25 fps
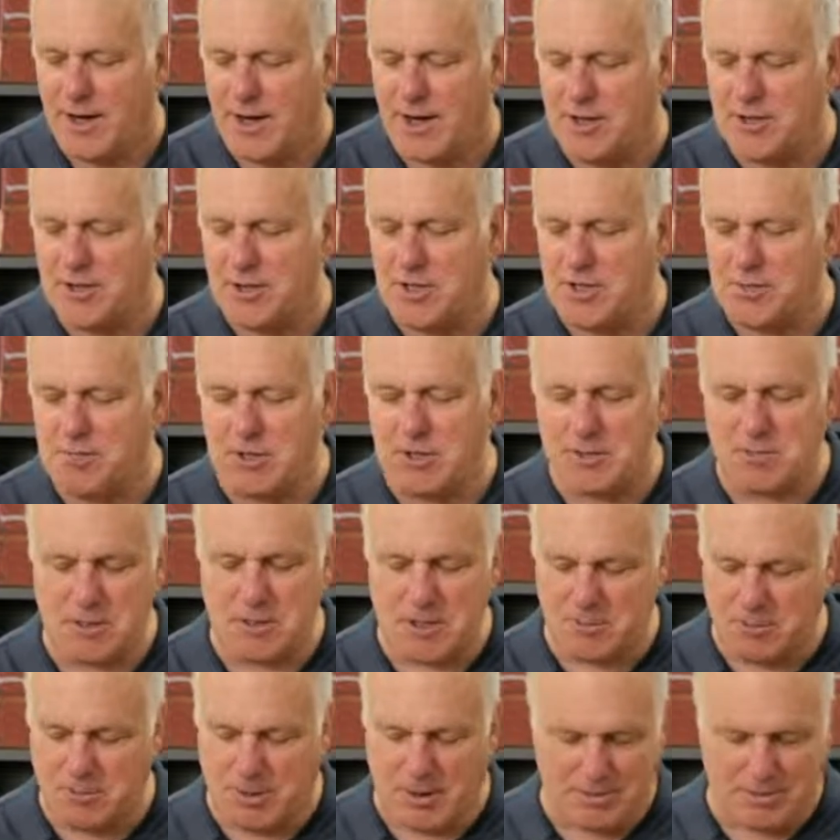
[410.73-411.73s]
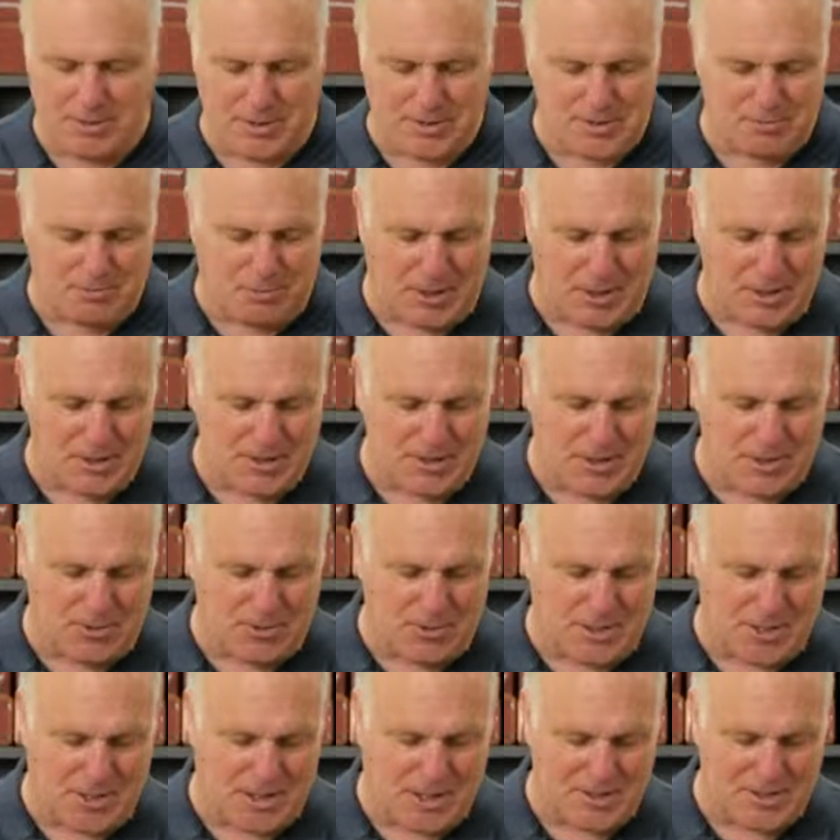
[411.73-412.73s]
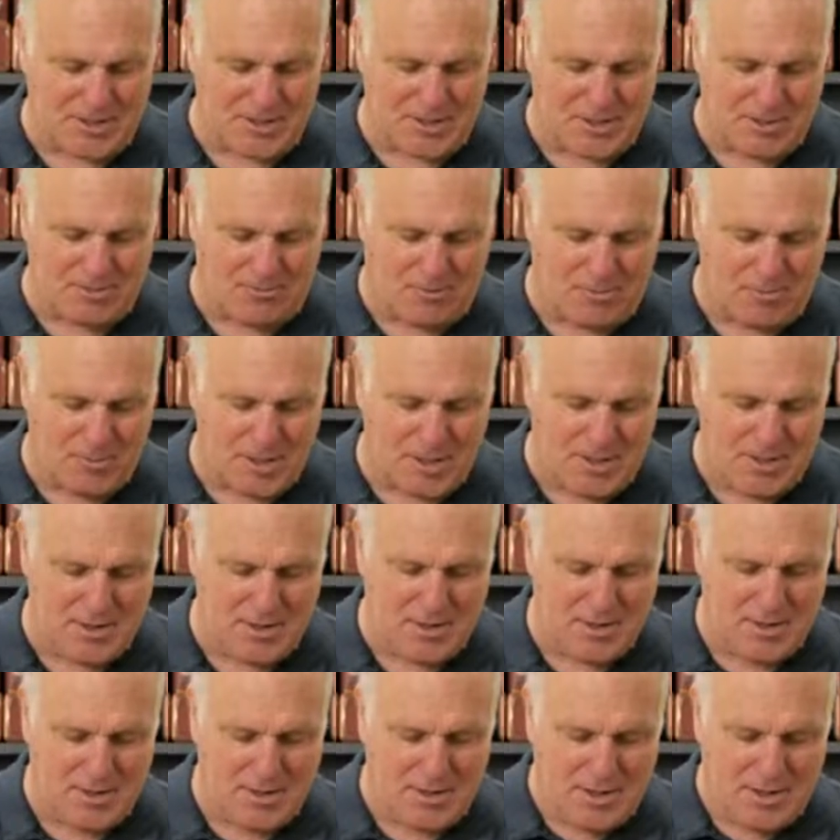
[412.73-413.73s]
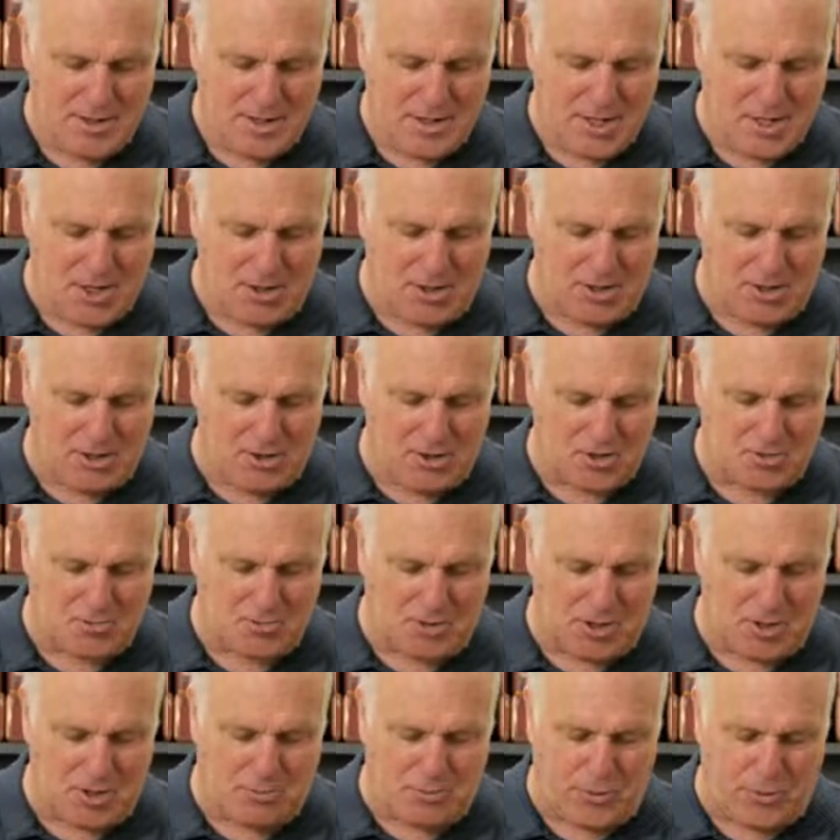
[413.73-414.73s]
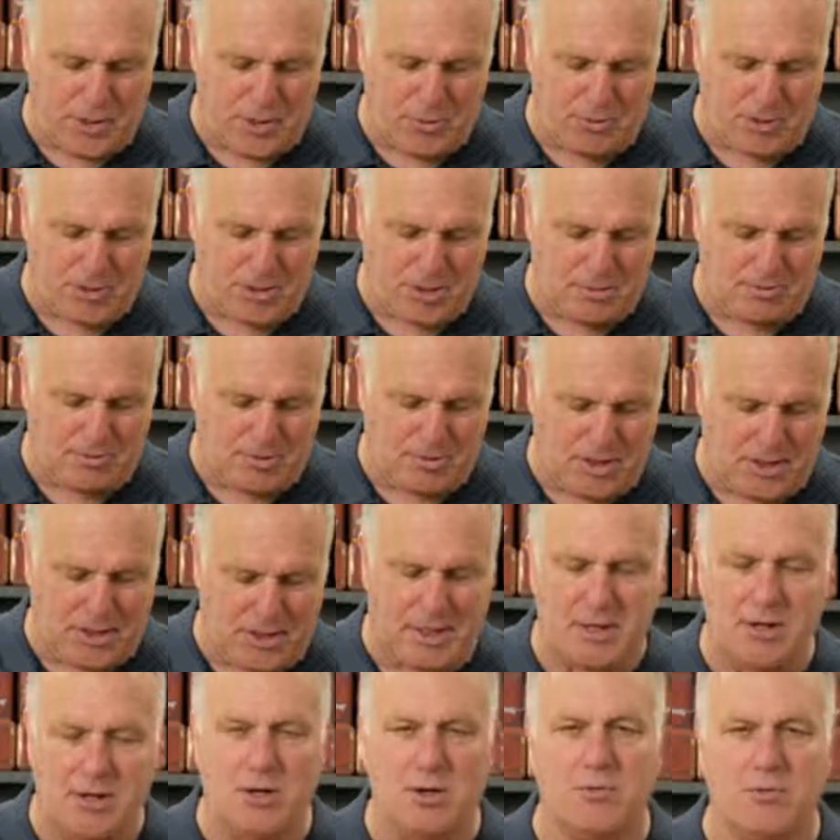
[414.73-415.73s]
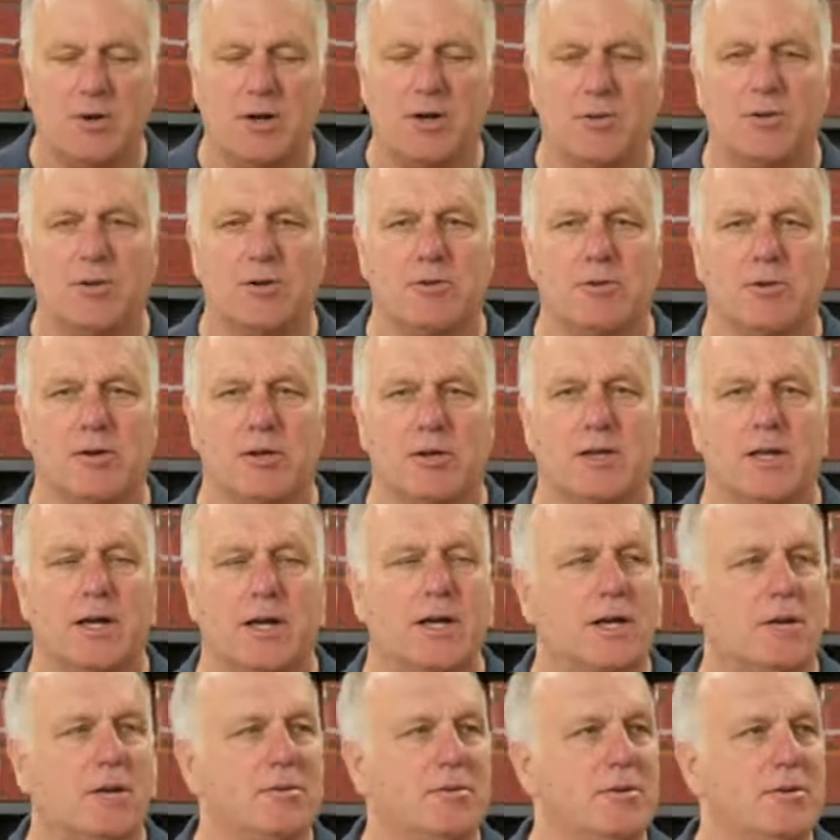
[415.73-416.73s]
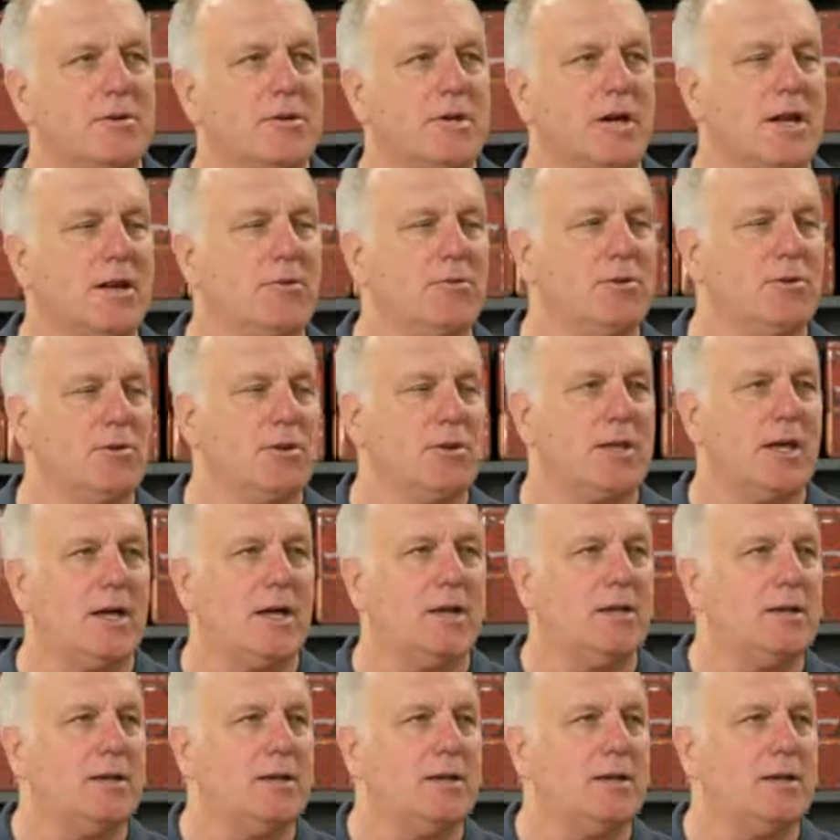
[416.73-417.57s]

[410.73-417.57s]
so this must be the pumpkin spice. They organized it here for me. It looks really pretty what they've done. I don't know if anyone's looked at it. John, have you looked at it?